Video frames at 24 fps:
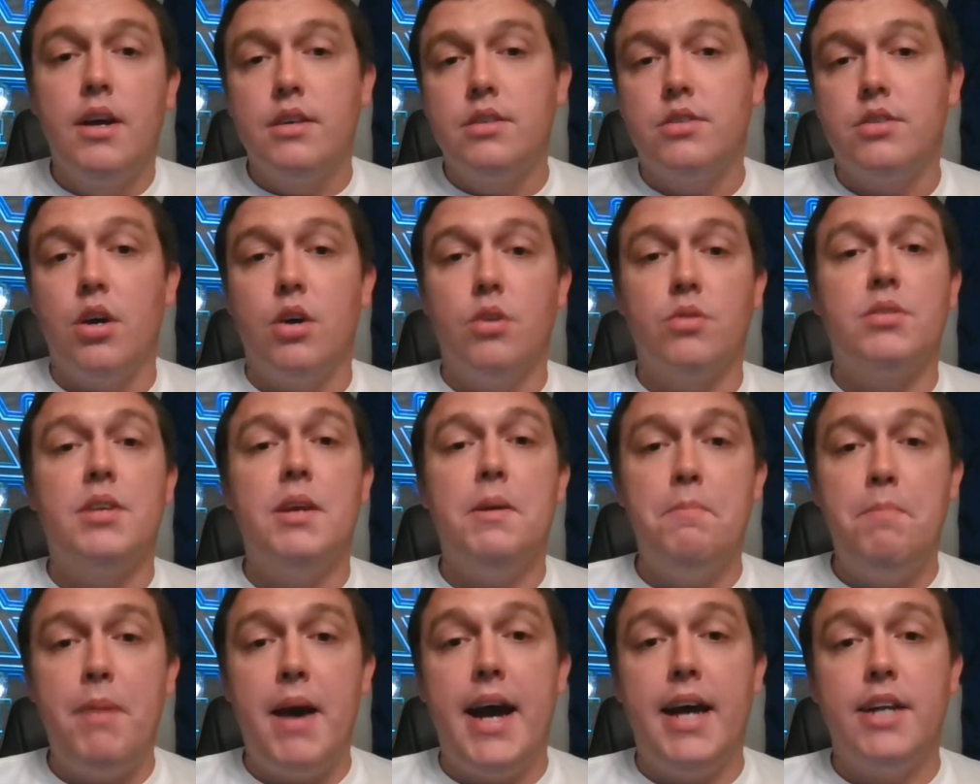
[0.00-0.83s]
So
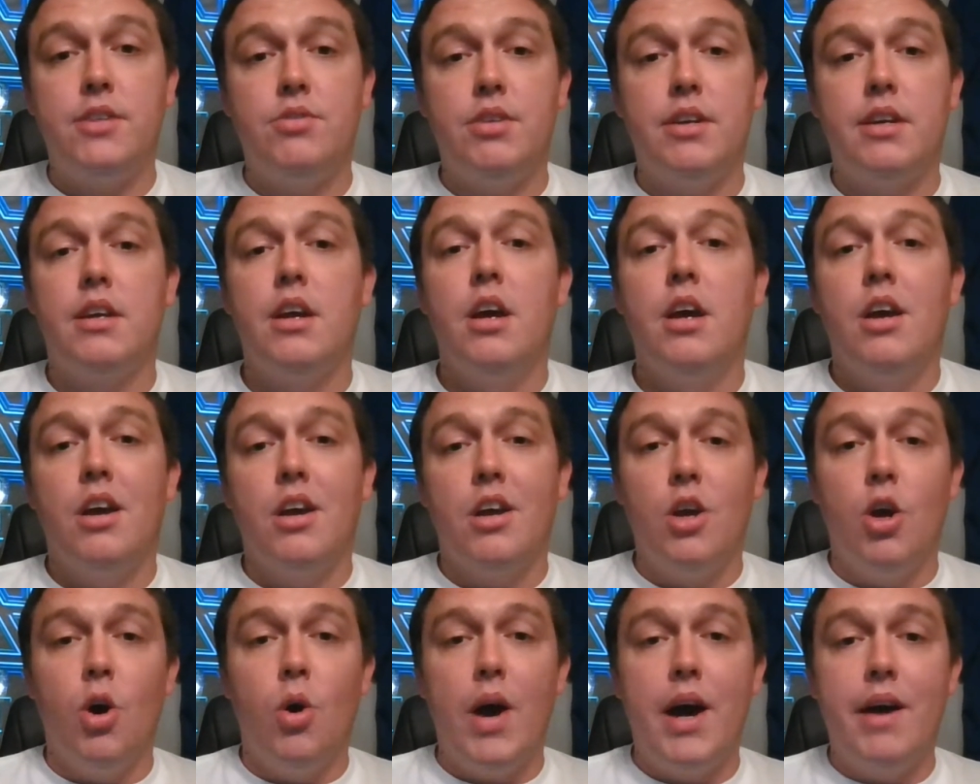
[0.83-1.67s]
Tim Patrick,
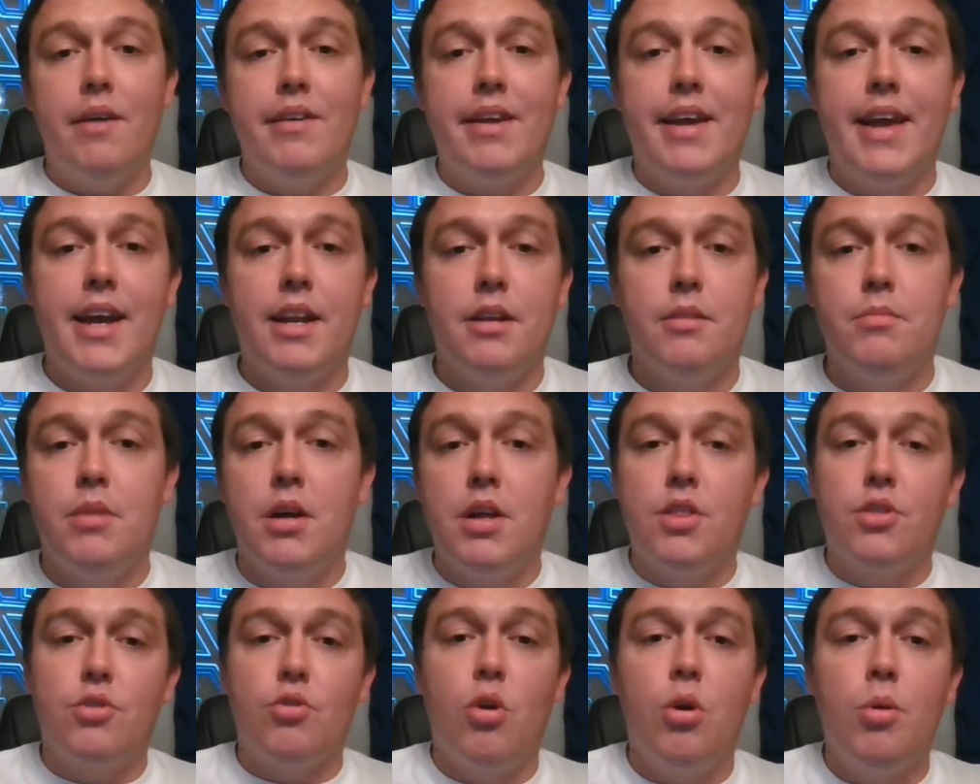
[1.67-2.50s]
go out and get him.
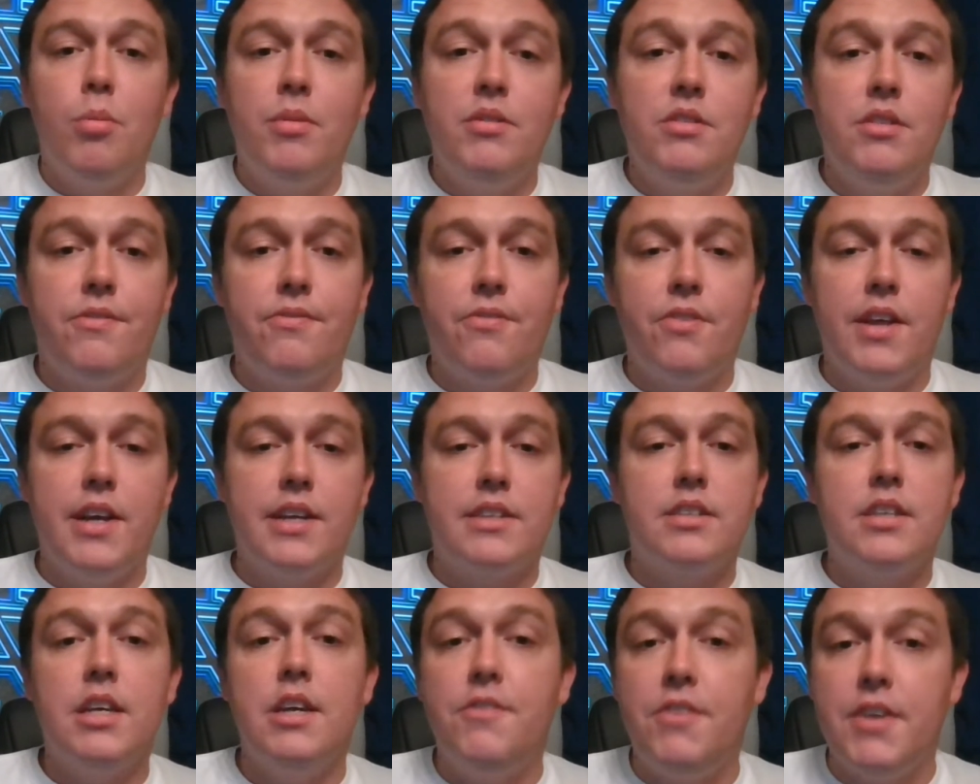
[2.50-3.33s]
Throw him in your
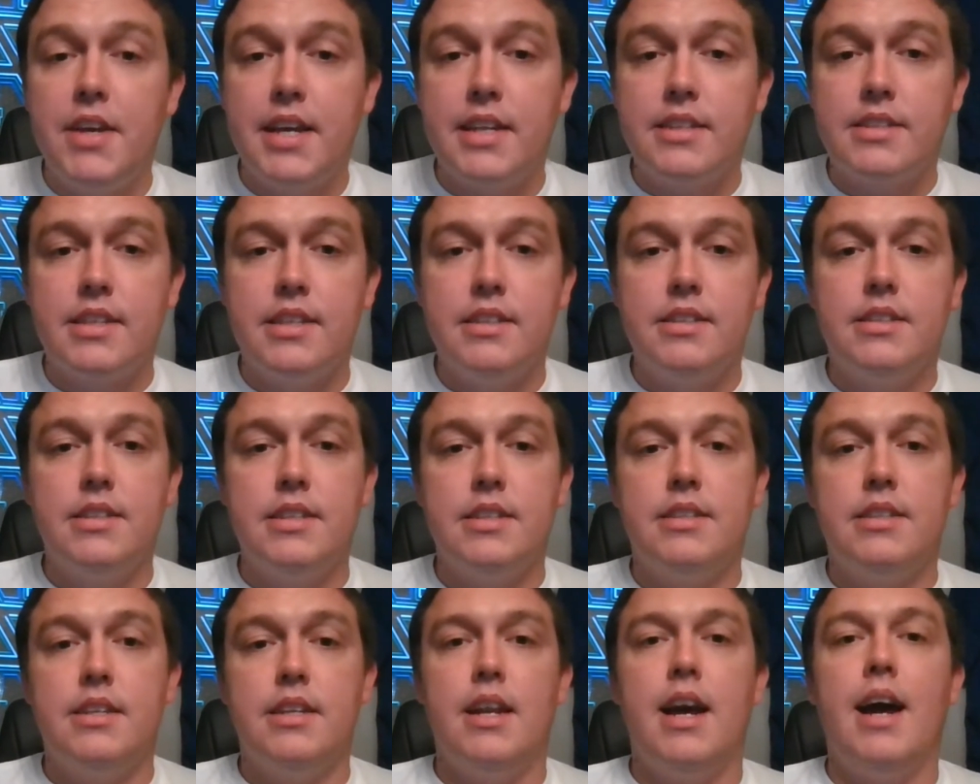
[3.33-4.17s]
flex. See if he gets
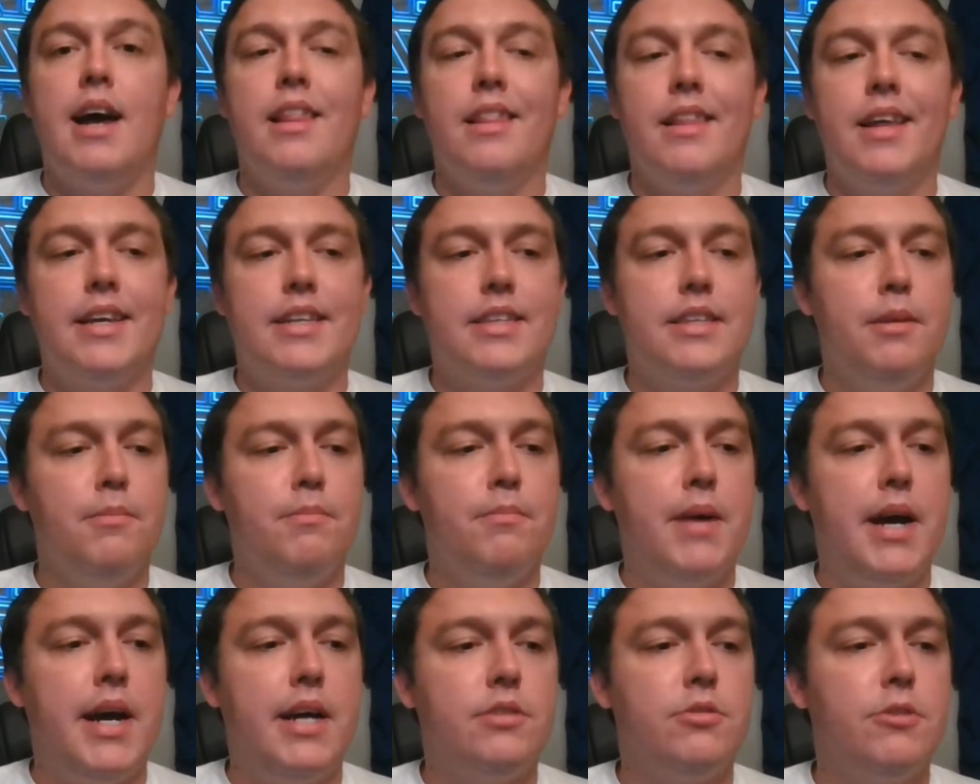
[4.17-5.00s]
consistent. I like
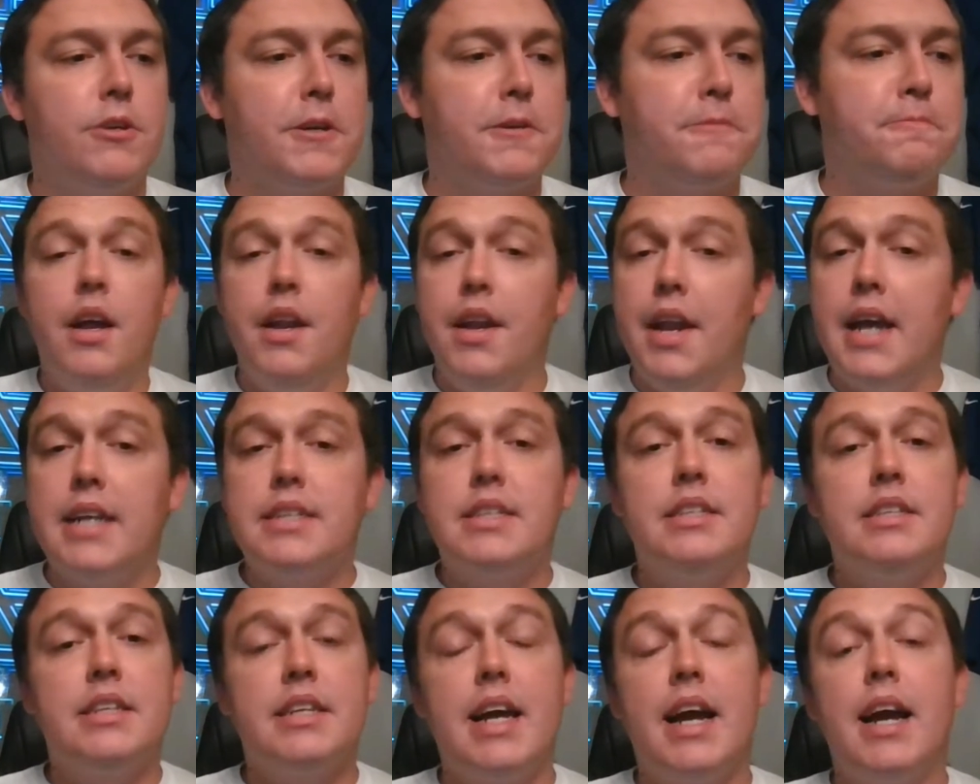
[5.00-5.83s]
Tim Patrick.
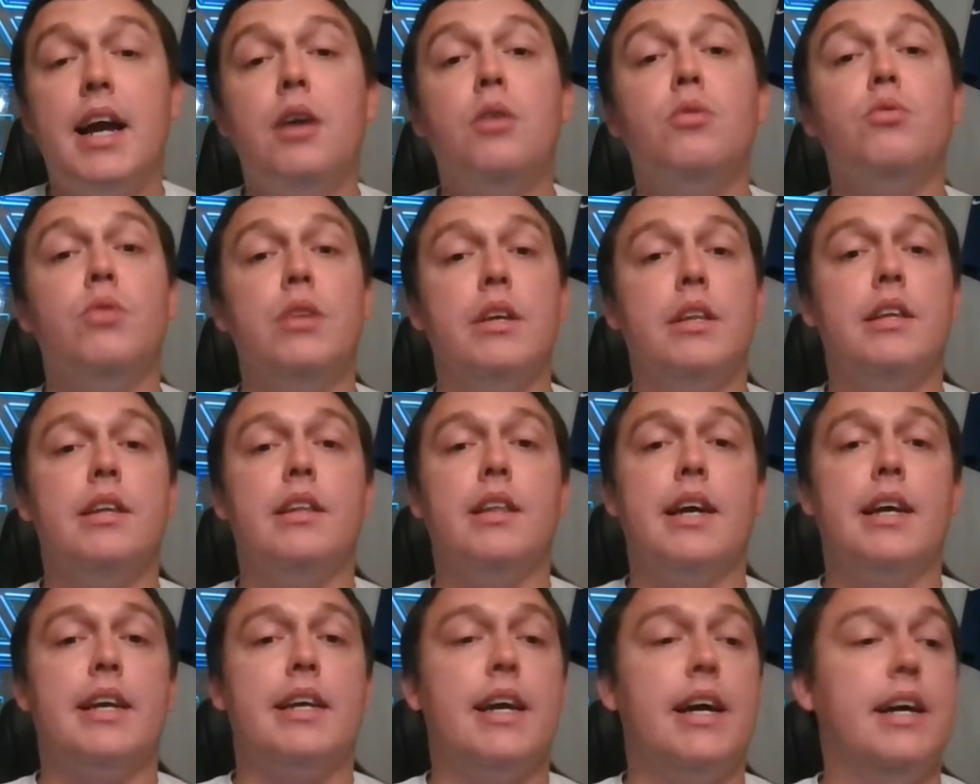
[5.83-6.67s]
Next is a guy I really
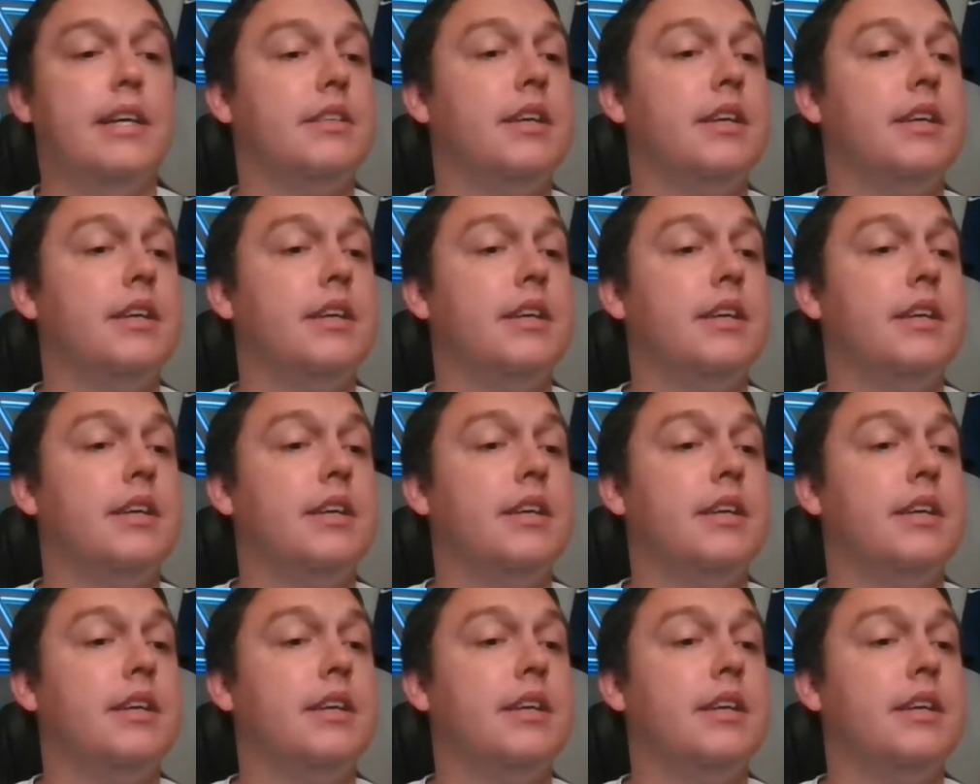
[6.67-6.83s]
like, guys.